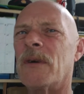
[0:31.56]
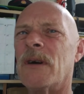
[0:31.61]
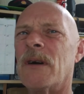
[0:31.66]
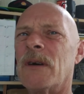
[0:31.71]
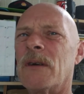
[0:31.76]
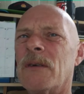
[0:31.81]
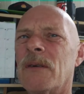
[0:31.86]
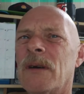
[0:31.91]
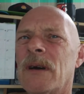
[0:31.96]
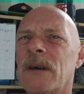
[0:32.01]
well,
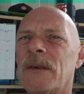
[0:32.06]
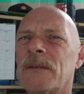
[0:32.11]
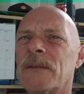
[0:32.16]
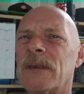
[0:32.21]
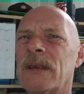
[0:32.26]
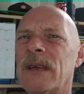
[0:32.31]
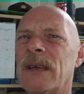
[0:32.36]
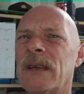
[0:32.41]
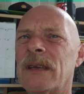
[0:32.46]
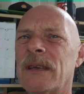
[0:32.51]
I'll go out,
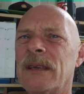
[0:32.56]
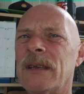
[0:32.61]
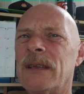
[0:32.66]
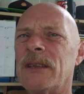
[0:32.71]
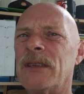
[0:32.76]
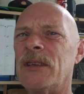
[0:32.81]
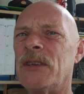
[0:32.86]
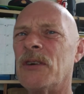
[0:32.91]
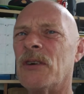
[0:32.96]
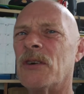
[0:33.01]

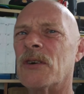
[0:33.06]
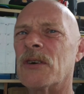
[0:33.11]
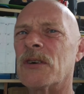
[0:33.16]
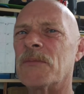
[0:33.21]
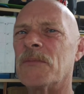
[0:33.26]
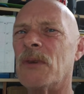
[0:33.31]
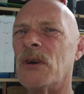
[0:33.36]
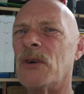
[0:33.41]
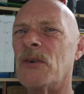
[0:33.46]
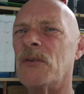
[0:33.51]
get the
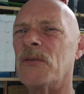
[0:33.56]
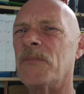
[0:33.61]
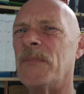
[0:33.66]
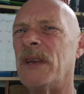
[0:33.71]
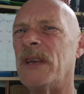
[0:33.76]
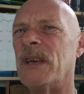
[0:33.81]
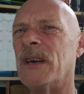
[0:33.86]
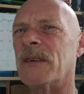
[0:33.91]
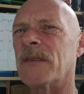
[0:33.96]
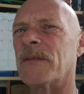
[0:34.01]
yard mowed, be
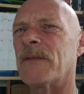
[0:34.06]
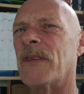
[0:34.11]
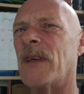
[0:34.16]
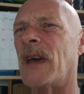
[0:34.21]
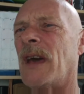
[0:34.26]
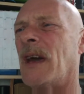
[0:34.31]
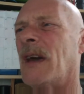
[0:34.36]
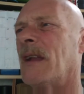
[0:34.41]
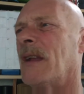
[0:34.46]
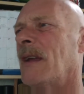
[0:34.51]
done with
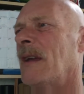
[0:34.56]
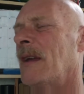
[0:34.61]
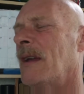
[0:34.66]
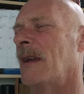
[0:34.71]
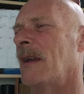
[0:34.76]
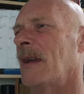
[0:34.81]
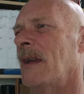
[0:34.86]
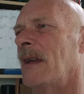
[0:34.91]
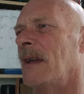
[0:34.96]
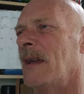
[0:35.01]
that.
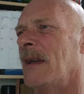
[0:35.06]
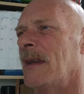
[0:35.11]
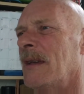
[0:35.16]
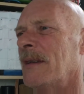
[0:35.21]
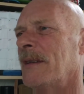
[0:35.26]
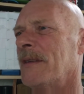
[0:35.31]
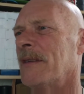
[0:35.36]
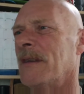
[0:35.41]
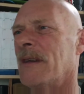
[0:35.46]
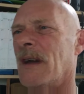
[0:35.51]

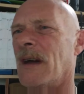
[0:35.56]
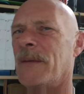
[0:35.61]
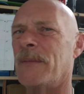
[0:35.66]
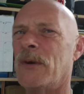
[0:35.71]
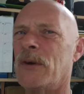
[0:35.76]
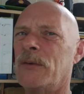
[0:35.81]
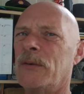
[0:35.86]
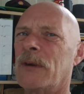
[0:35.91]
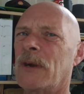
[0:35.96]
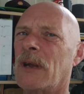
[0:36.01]
I
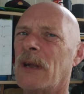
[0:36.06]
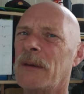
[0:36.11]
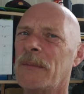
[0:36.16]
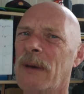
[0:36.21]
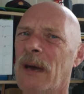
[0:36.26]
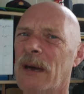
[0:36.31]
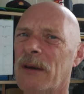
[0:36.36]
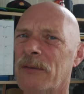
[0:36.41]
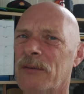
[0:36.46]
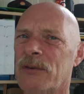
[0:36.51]
mowed the
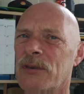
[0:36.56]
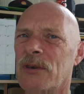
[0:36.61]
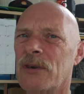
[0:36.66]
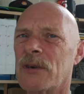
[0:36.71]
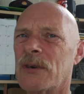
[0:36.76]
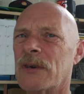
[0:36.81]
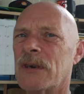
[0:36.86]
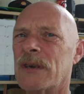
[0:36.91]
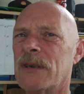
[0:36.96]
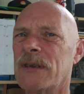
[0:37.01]
clubhouse
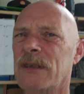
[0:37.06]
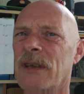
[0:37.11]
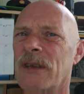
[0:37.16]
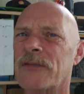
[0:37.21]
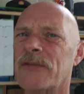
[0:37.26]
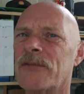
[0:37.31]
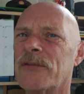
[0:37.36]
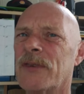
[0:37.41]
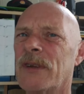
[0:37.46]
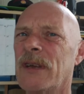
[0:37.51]
yard
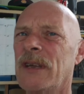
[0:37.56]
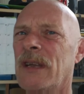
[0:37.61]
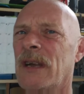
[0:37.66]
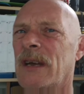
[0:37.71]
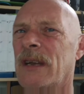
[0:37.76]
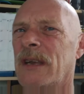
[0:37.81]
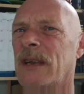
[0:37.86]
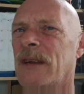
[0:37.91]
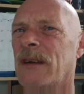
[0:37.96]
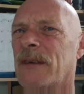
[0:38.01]
yesterday,
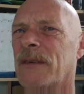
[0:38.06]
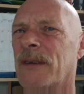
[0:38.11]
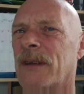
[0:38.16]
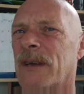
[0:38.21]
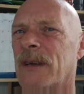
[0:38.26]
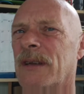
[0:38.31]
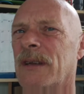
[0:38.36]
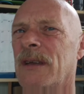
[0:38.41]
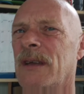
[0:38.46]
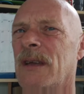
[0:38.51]
got it all
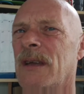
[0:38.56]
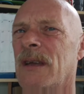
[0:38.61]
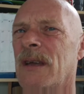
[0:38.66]
done.